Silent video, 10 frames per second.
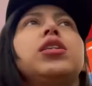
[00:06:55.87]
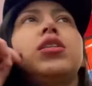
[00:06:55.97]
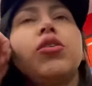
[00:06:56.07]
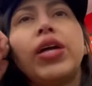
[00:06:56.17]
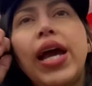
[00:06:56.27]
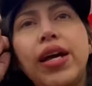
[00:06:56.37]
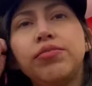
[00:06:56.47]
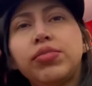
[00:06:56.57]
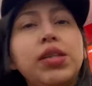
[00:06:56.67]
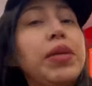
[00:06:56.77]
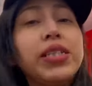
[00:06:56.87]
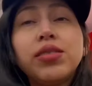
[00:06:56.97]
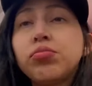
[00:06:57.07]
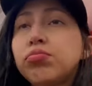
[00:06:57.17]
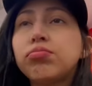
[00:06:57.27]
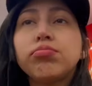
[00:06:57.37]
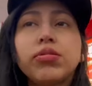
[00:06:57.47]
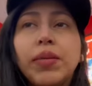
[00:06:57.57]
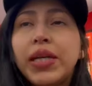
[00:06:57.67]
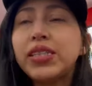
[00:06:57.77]
So yeah, some days
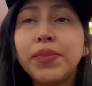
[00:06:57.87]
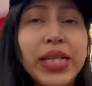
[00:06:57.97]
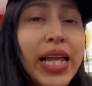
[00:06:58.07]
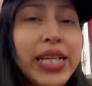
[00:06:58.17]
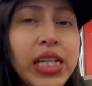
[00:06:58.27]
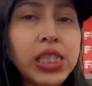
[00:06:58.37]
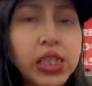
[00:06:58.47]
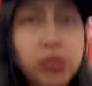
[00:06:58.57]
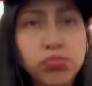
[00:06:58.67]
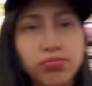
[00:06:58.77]
some days it be like this. We're